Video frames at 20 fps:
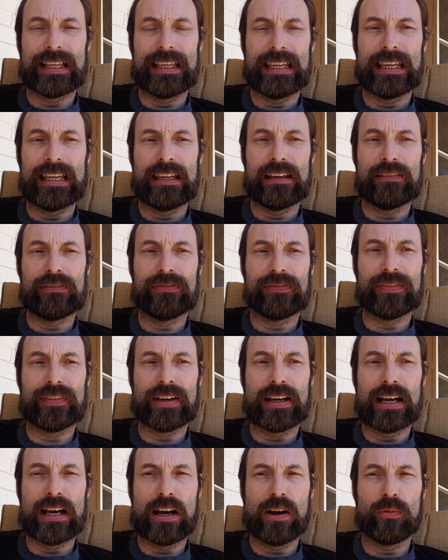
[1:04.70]
if
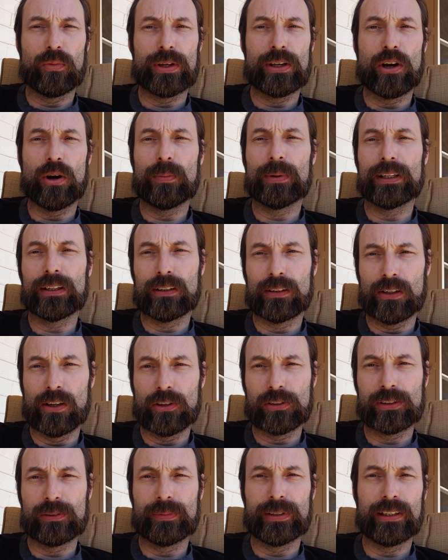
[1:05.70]
we open and
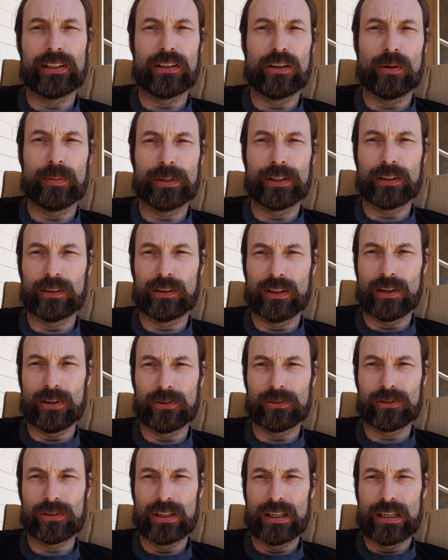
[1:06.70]

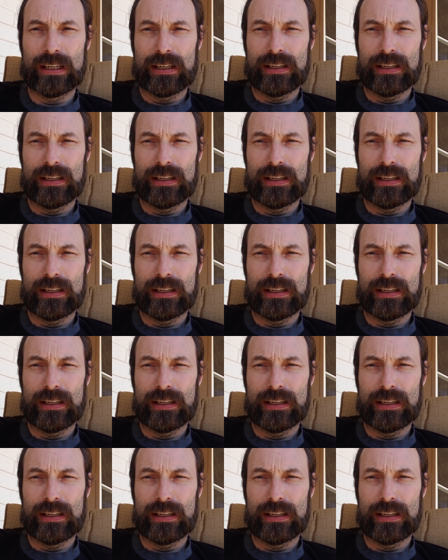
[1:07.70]
close